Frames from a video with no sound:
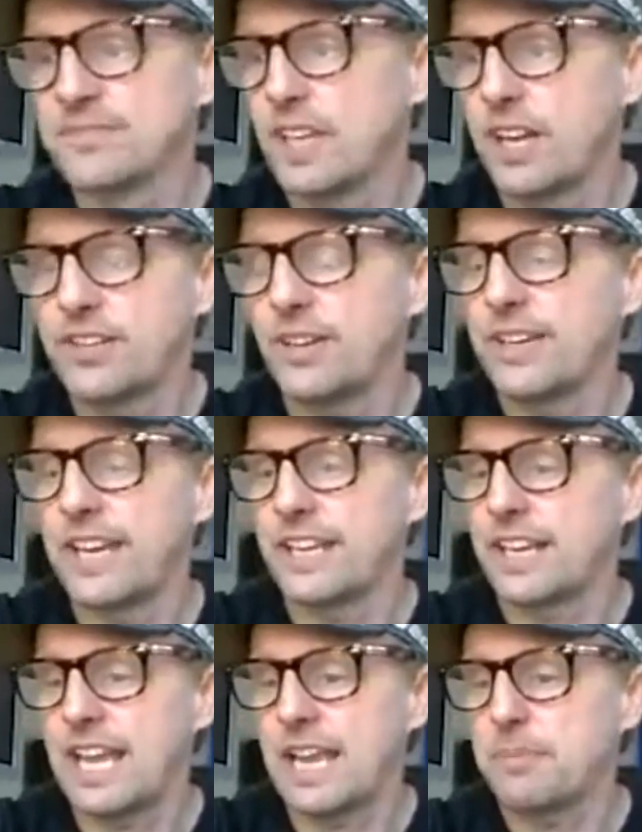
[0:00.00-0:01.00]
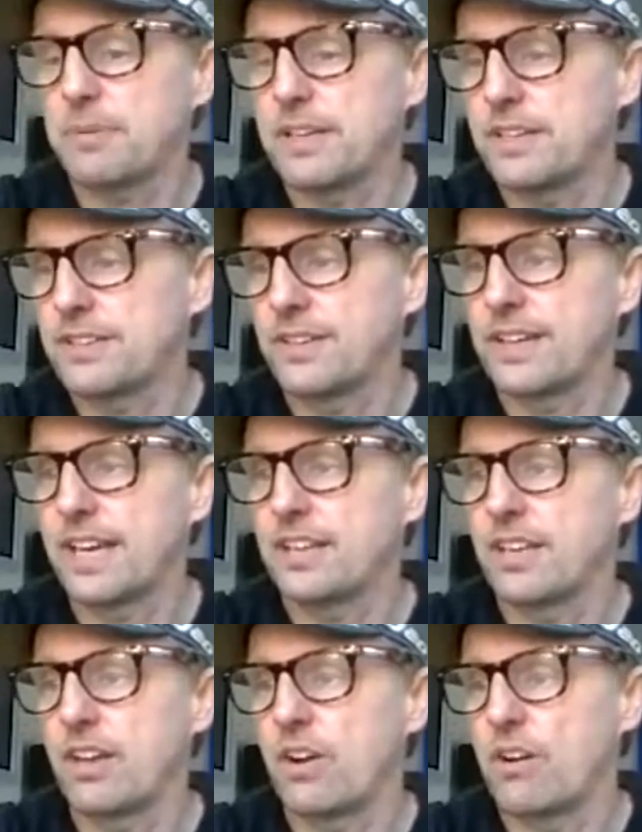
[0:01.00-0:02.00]
I don't get the clapping. I don't get the
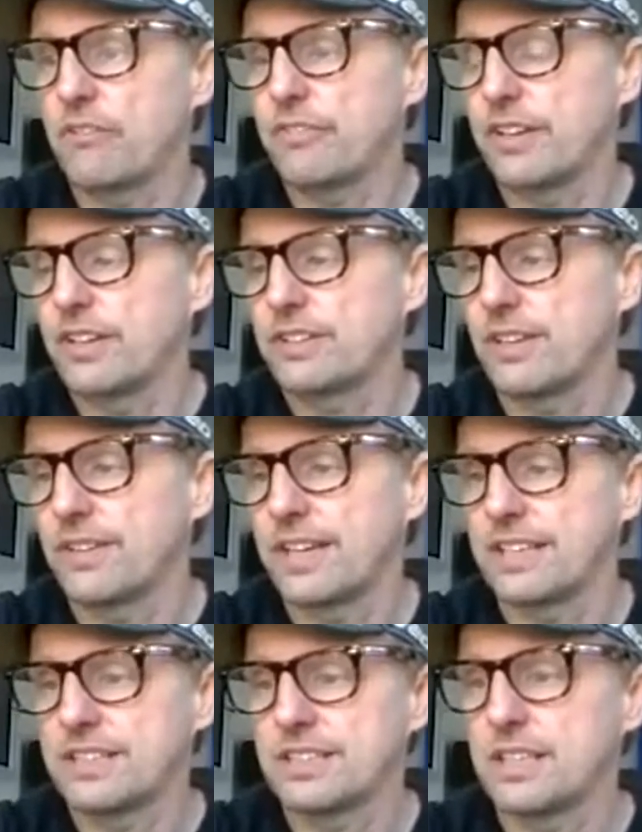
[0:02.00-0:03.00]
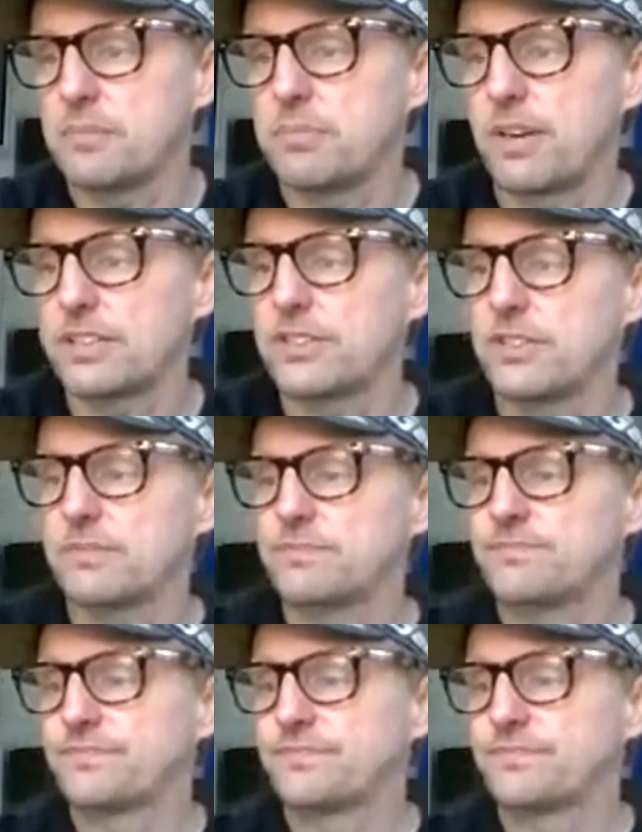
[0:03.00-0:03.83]
laughing. I don't get the celebration.